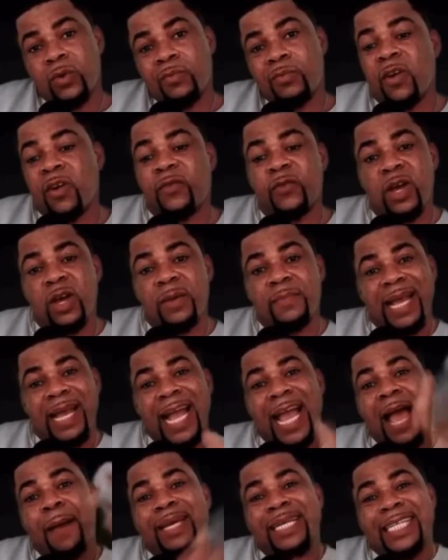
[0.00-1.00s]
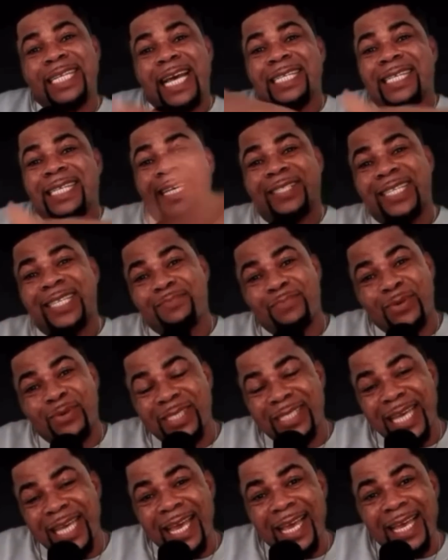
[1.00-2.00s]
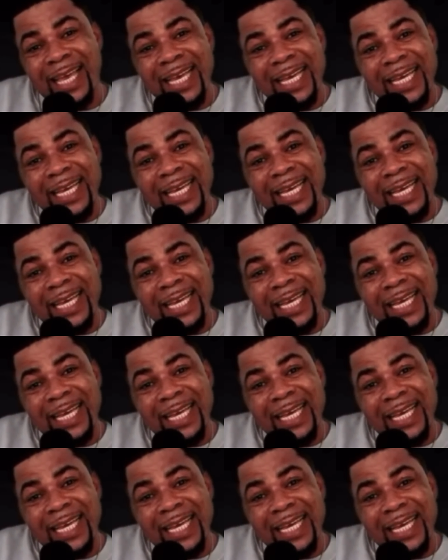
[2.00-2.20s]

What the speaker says: bravo we make am etiase simple say